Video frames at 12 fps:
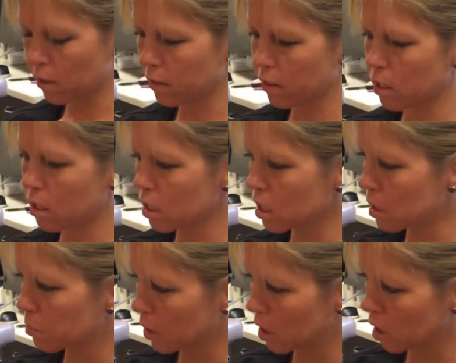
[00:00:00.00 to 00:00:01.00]

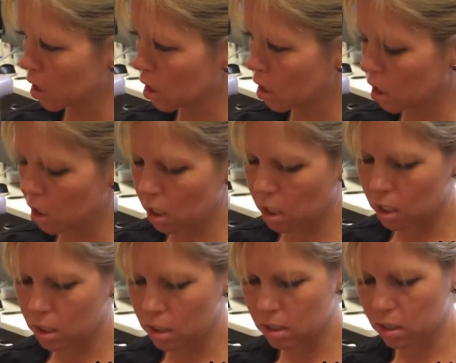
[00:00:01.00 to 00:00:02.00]
bacteria living on
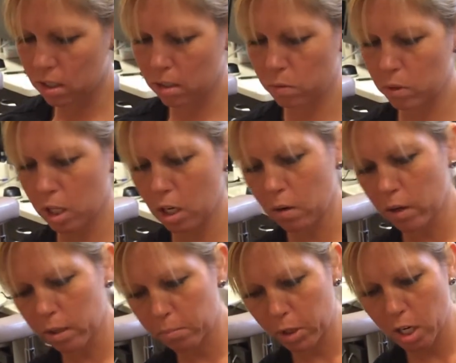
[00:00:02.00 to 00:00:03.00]
each tooth.
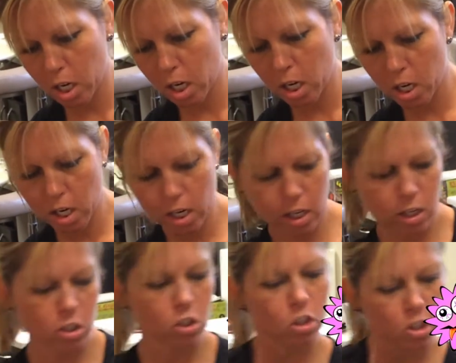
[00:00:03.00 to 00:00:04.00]
Think of all the
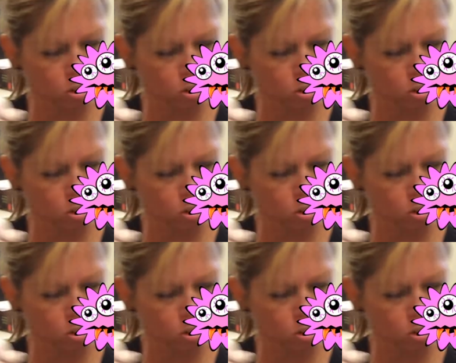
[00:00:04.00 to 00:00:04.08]
bacteria